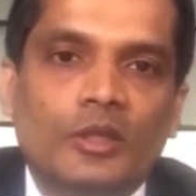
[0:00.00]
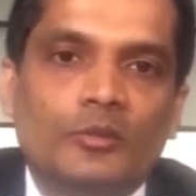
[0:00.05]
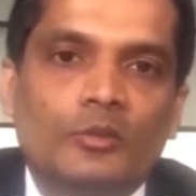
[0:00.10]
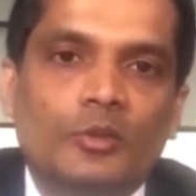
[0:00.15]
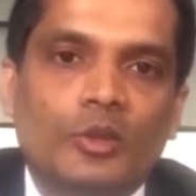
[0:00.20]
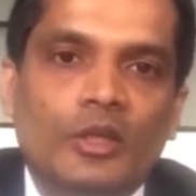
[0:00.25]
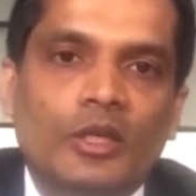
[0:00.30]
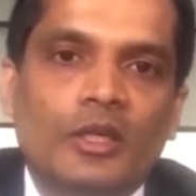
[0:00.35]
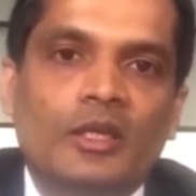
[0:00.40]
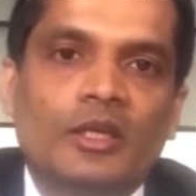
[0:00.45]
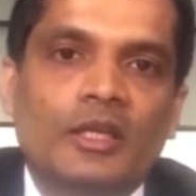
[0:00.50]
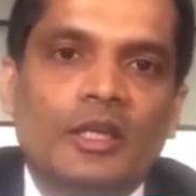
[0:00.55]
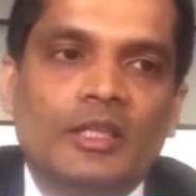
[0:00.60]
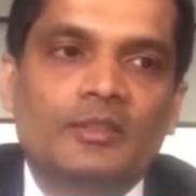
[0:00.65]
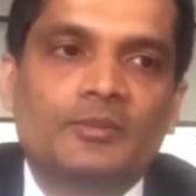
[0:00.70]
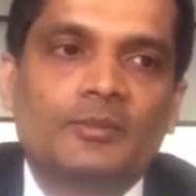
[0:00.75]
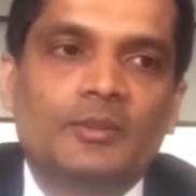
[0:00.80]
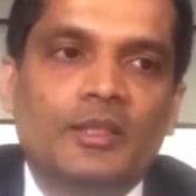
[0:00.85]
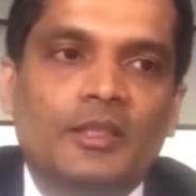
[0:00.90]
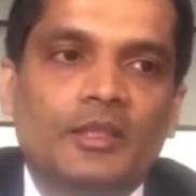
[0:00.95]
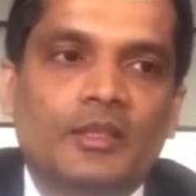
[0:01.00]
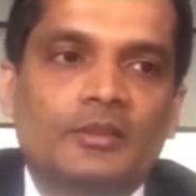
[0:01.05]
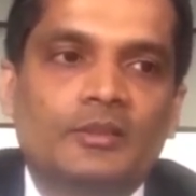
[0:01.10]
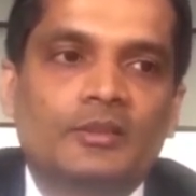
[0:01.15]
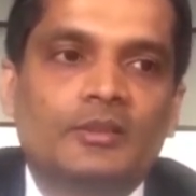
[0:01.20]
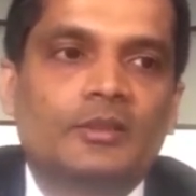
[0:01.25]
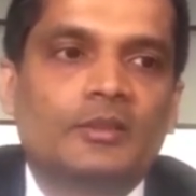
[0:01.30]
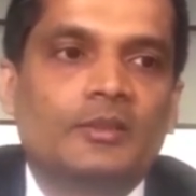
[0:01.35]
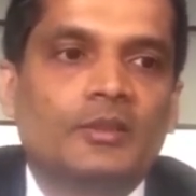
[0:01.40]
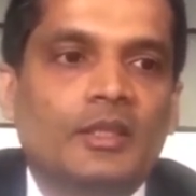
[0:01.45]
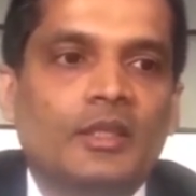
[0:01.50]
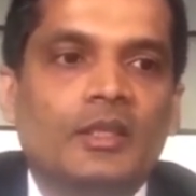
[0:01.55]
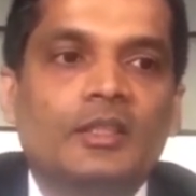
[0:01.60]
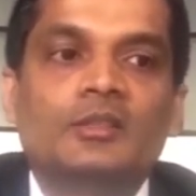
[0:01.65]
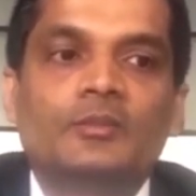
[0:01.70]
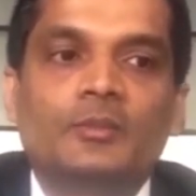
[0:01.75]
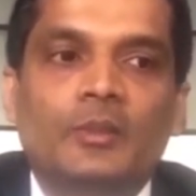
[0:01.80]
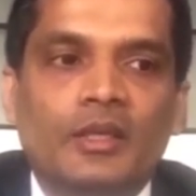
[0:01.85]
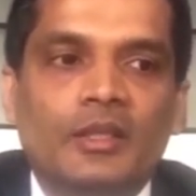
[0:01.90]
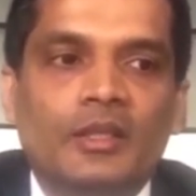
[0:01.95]
dependent and also
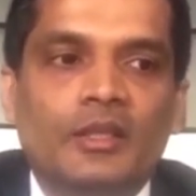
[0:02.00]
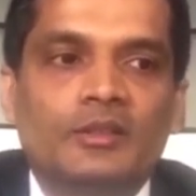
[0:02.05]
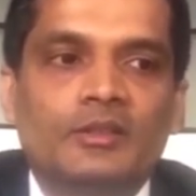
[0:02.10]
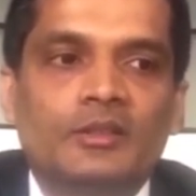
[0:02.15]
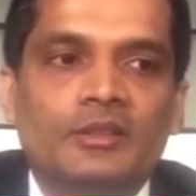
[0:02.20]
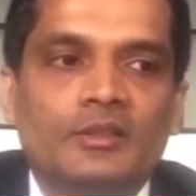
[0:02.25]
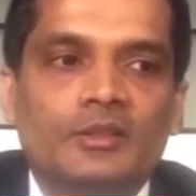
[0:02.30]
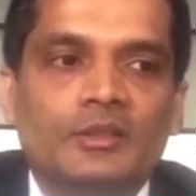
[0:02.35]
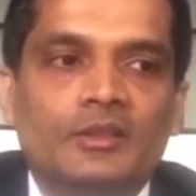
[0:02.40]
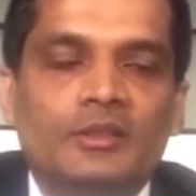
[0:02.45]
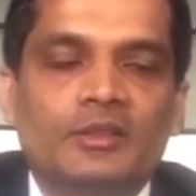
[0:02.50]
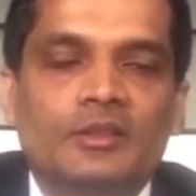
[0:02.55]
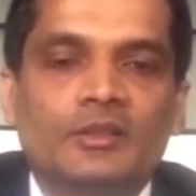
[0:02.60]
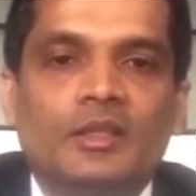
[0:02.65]
technology driven.